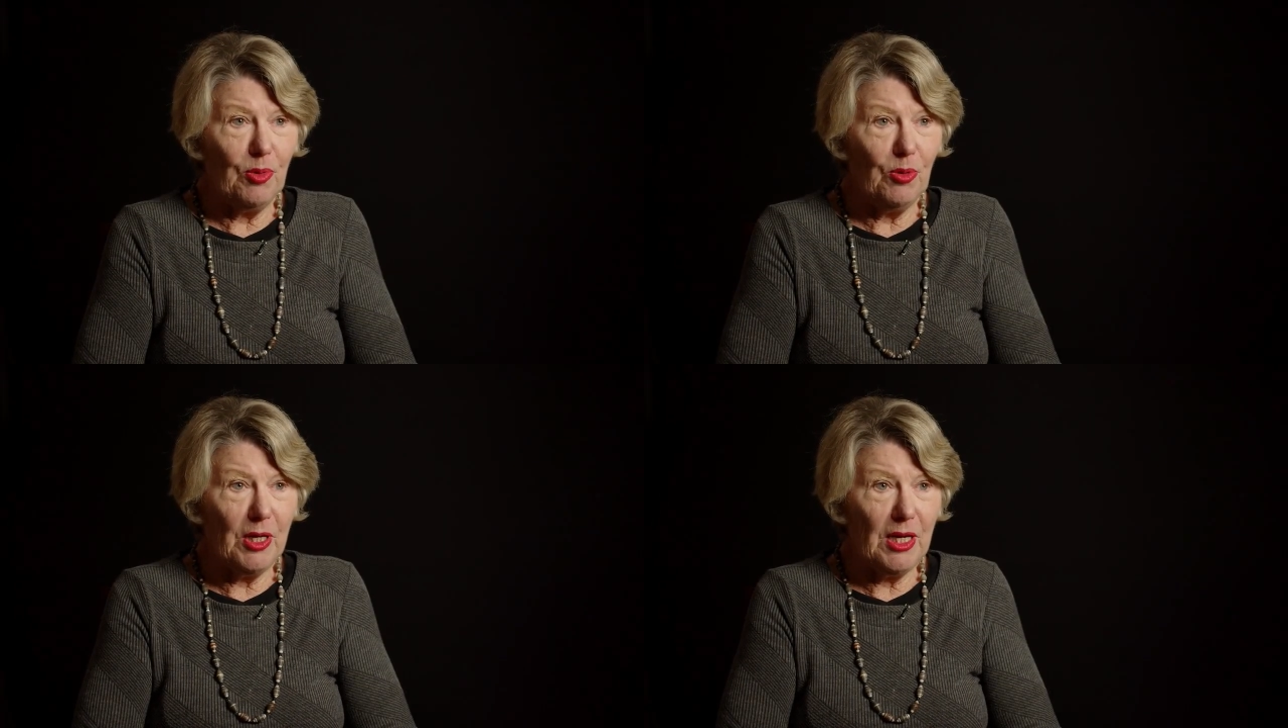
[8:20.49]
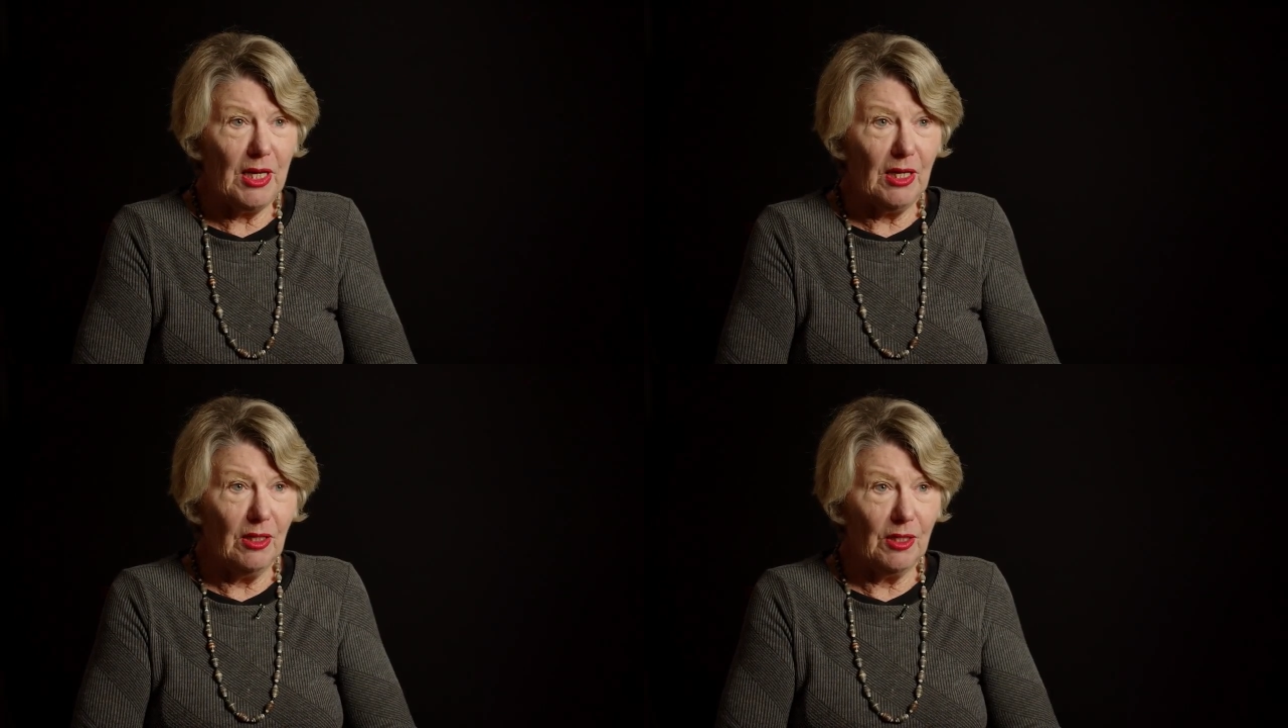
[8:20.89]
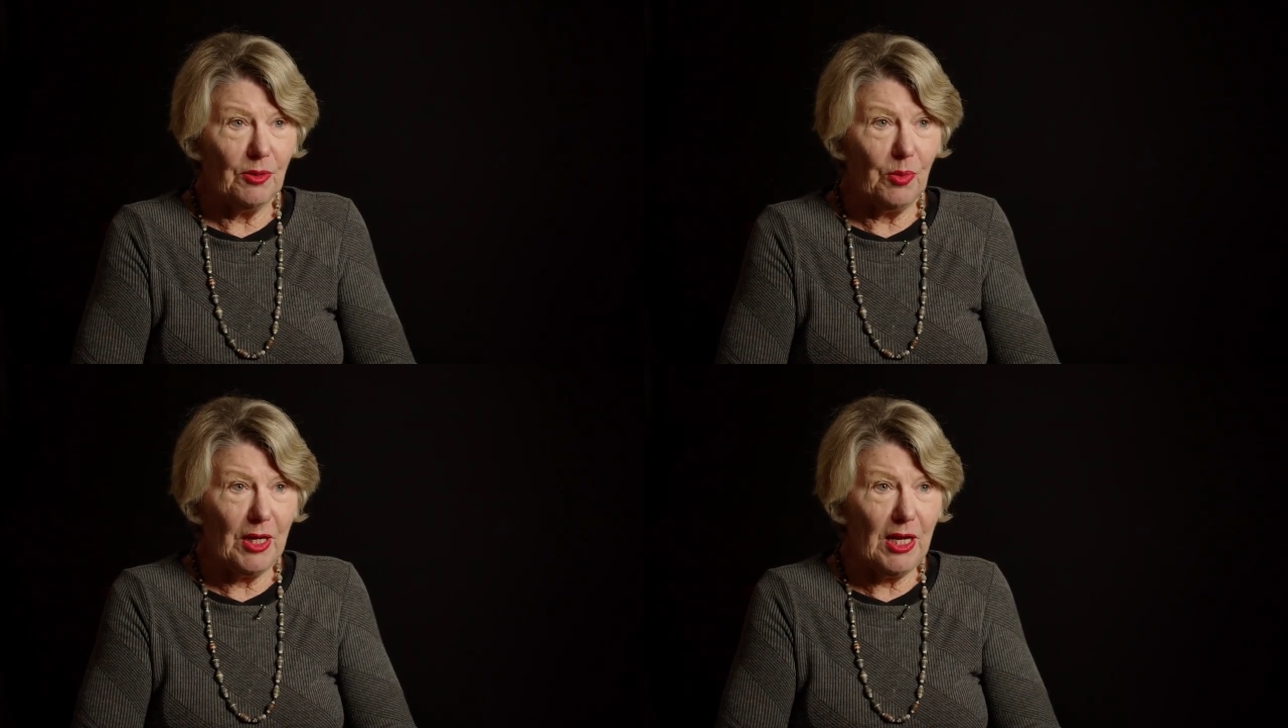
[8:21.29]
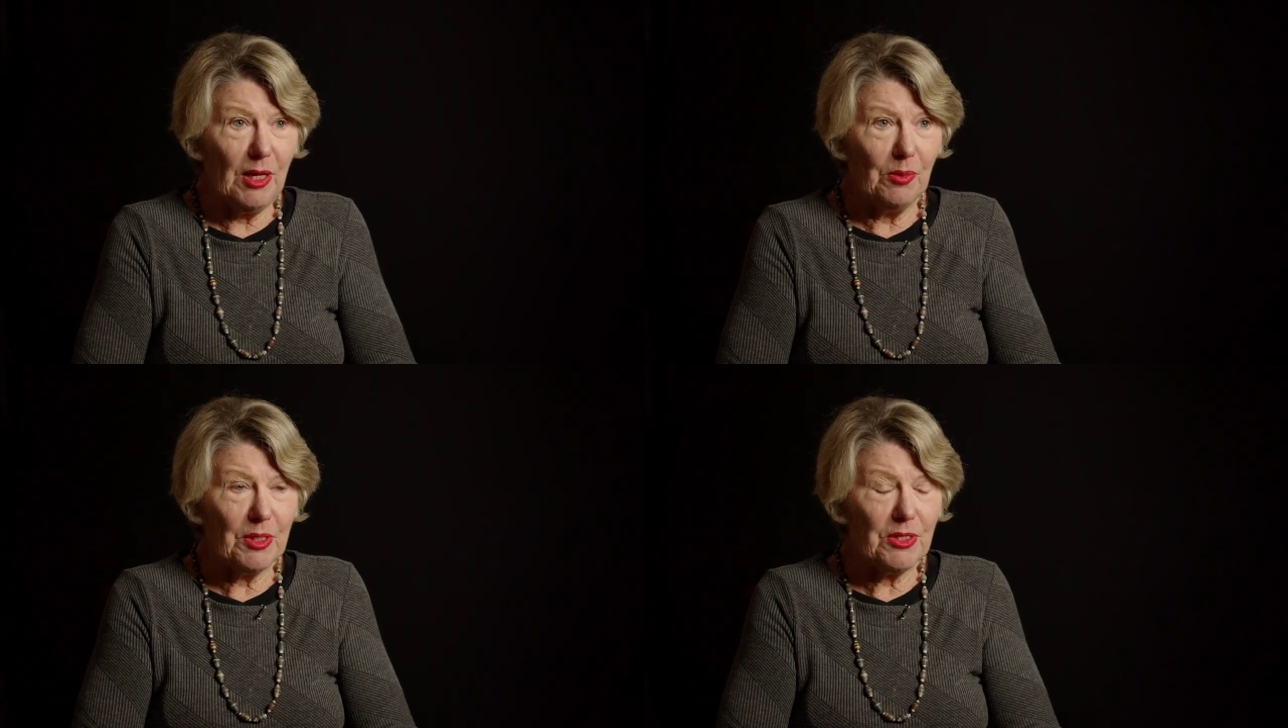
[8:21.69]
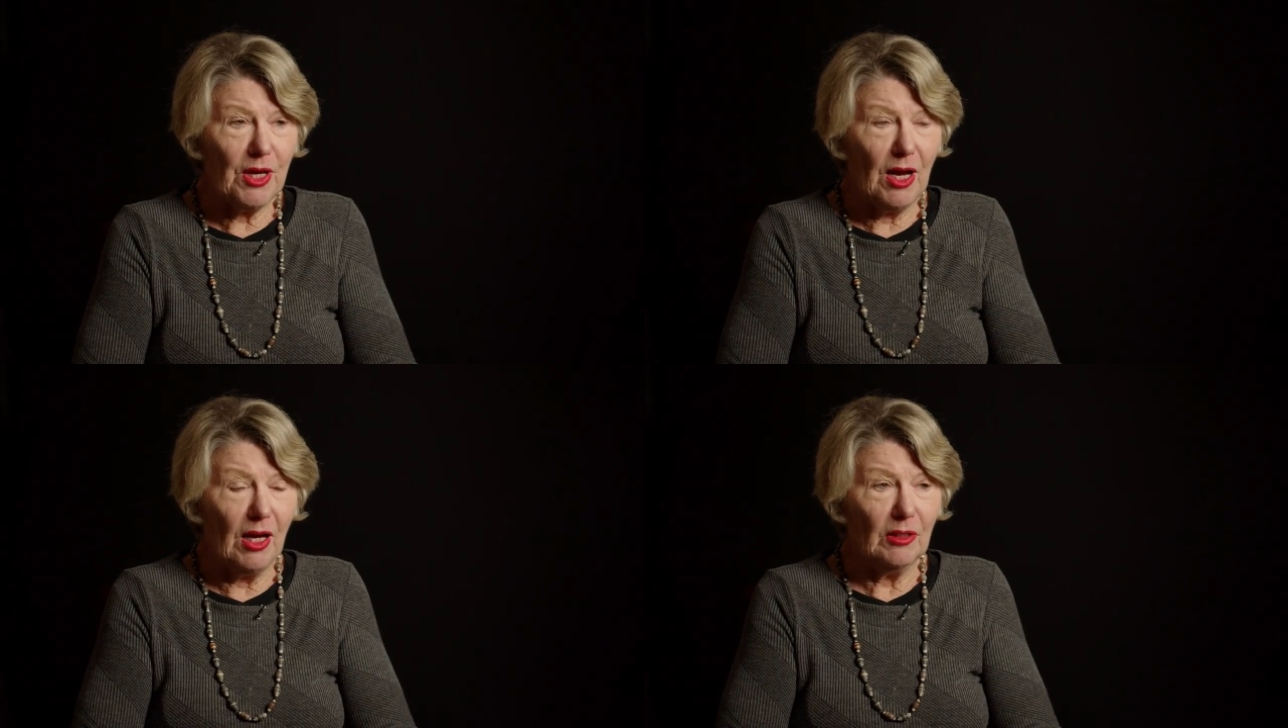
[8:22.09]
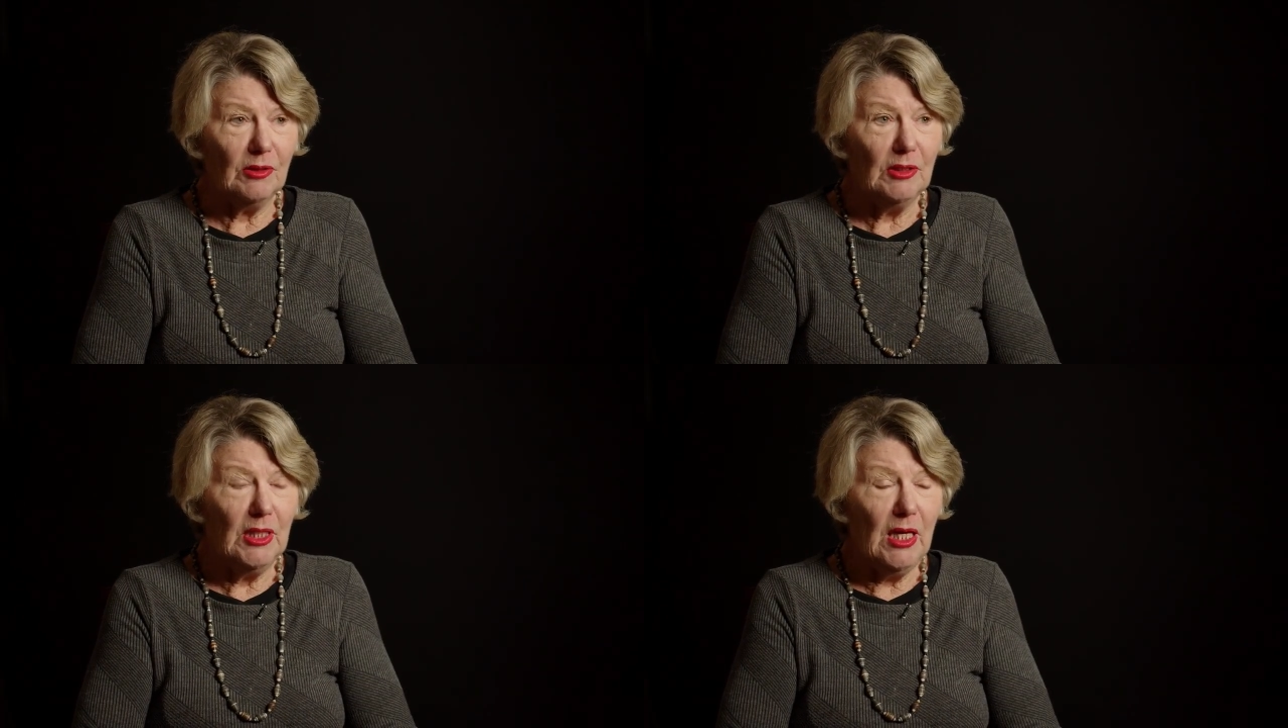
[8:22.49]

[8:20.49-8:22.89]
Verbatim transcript: boy in England when he was young.